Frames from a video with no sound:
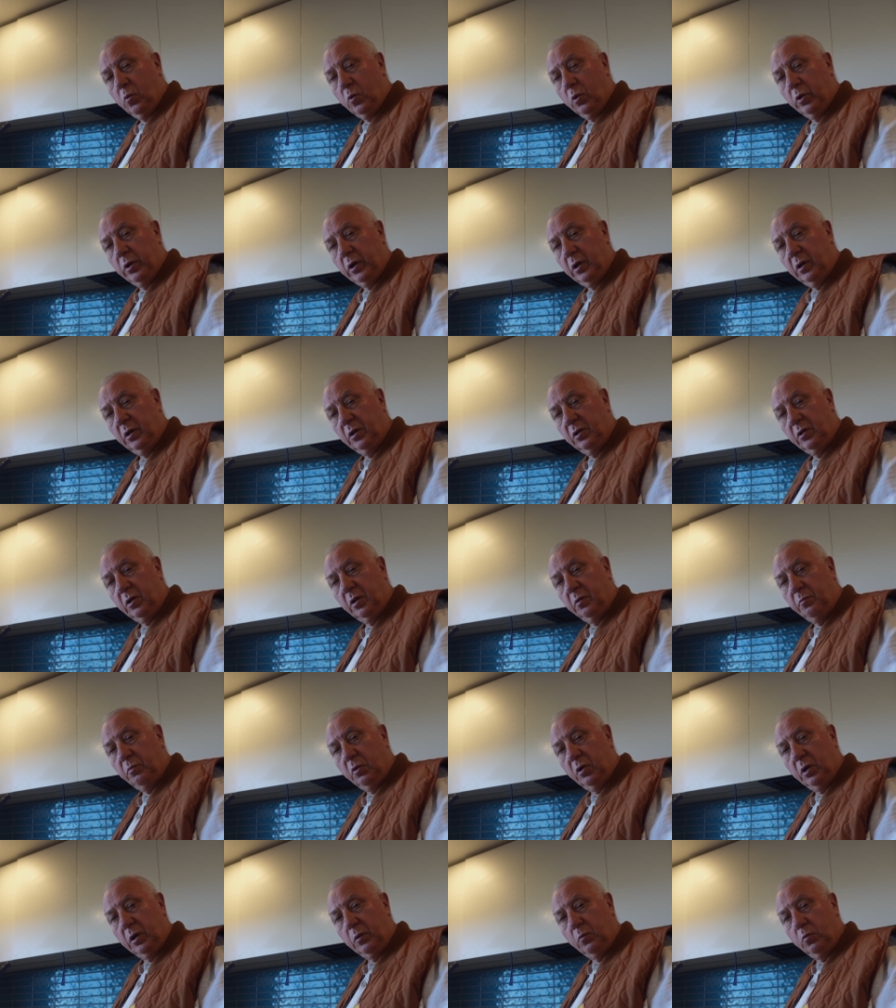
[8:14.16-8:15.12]
water, into the
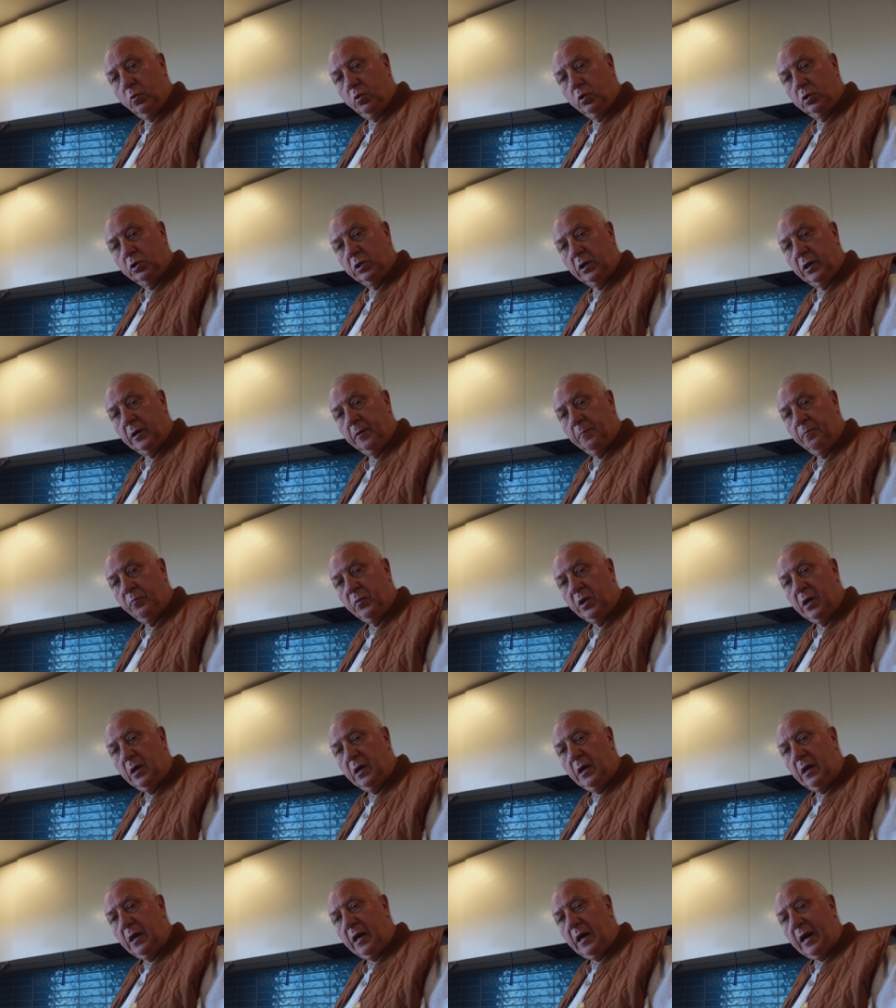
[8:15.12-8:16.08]
boiling water,
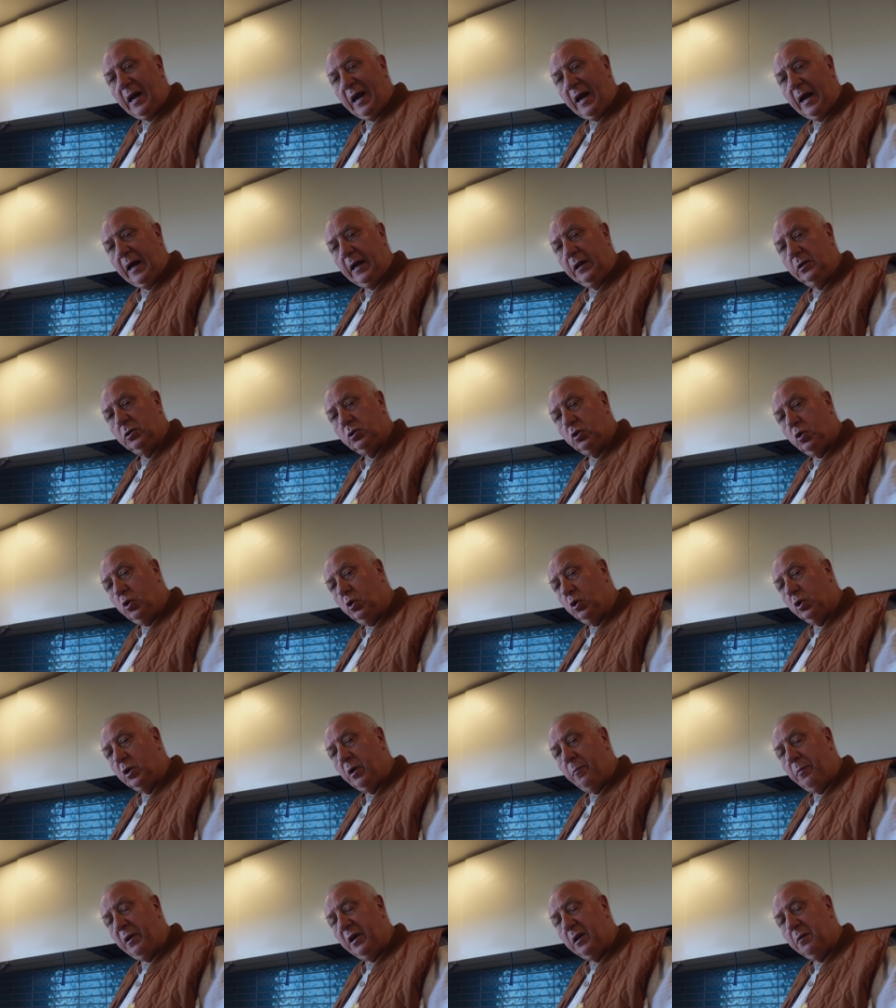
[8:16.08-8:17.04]
and cook
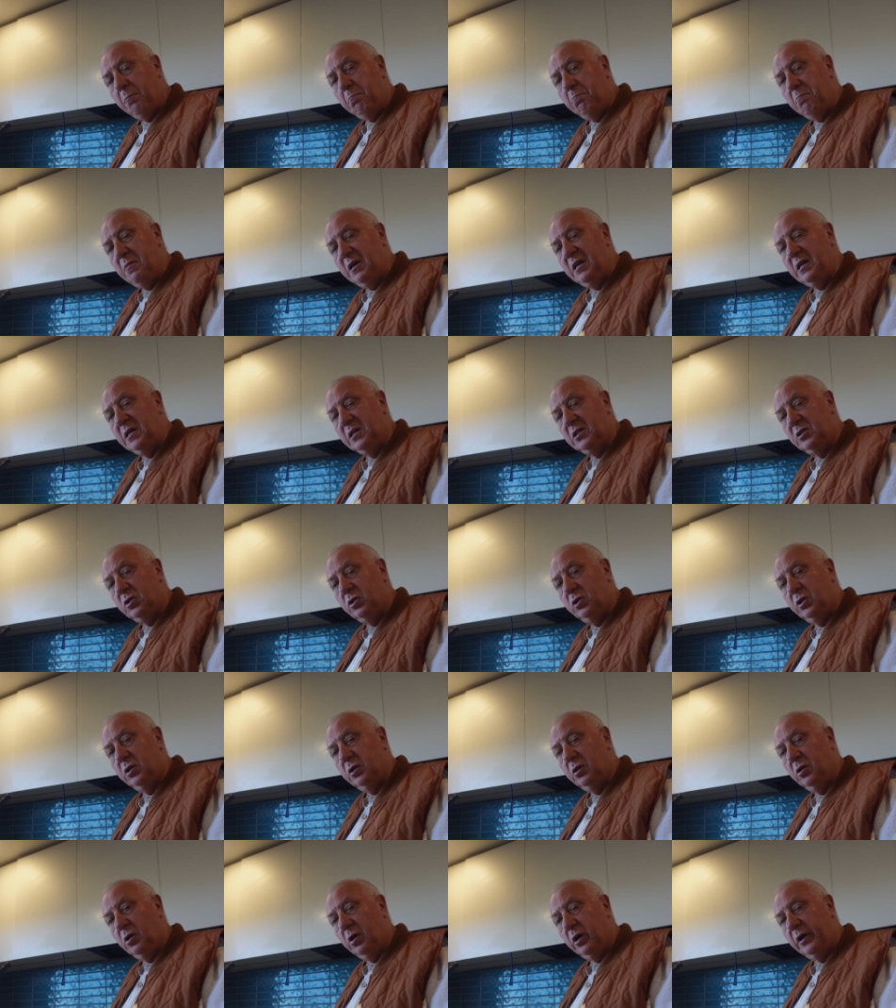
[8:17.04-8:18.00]
about a minute
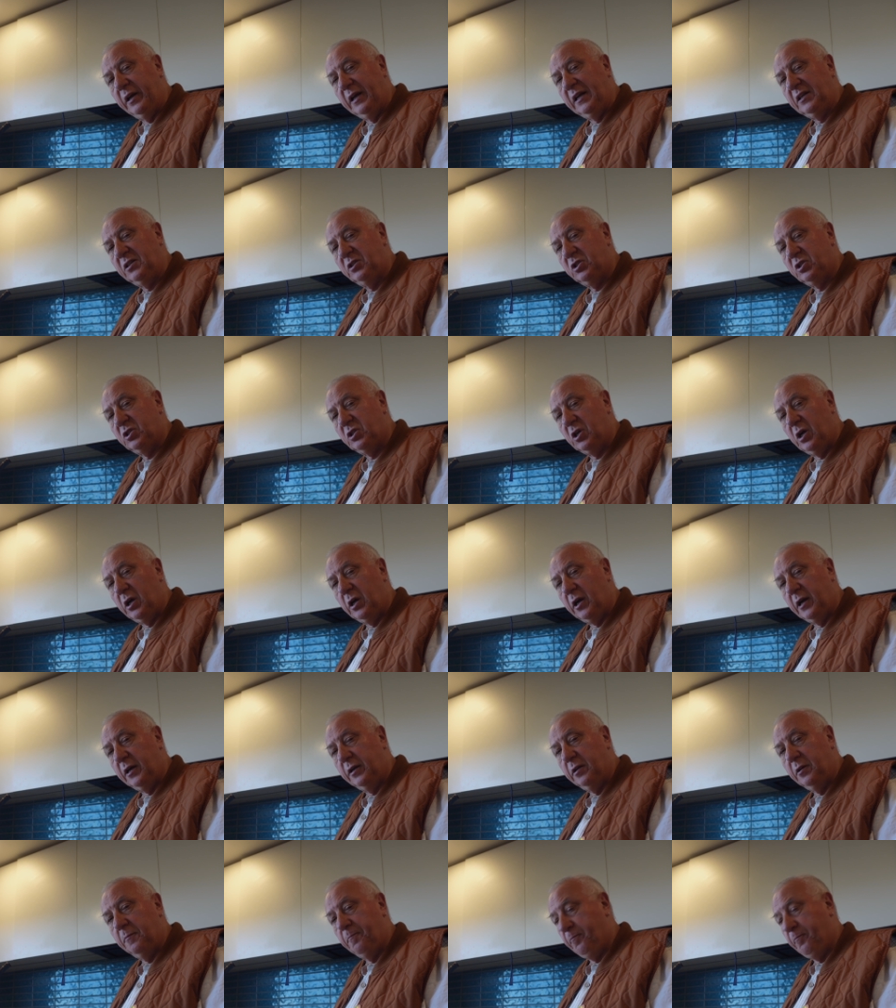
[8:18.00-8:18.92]
on each side.